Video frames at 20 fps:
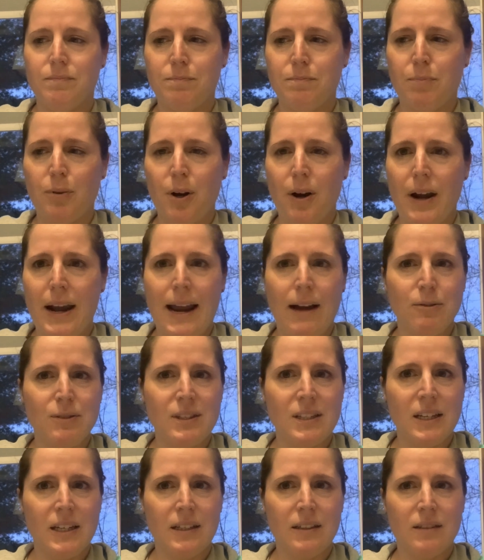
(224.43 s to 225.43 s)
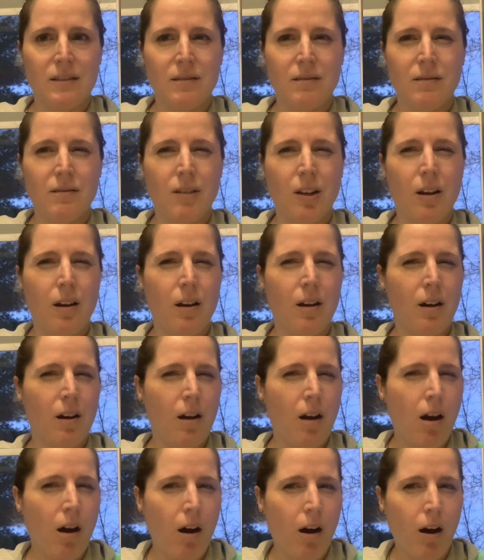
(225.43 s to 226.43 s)
pronounce it the
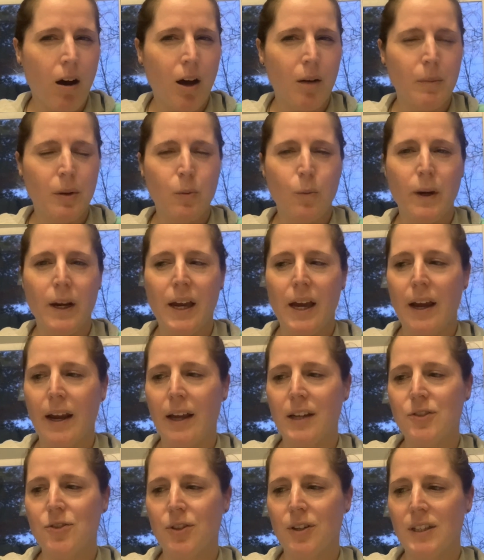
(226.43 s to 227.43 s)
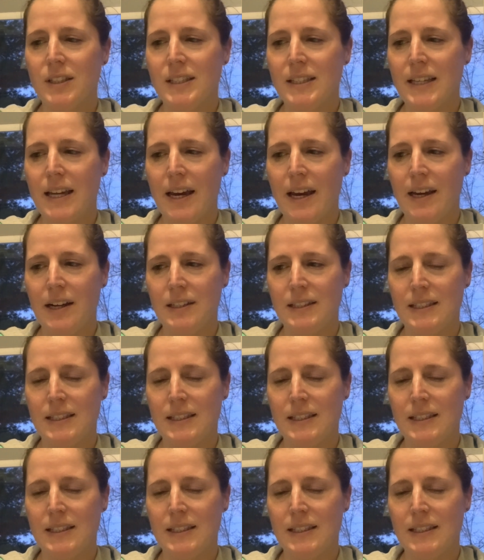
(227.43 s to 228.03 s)
common way, I guess you can say.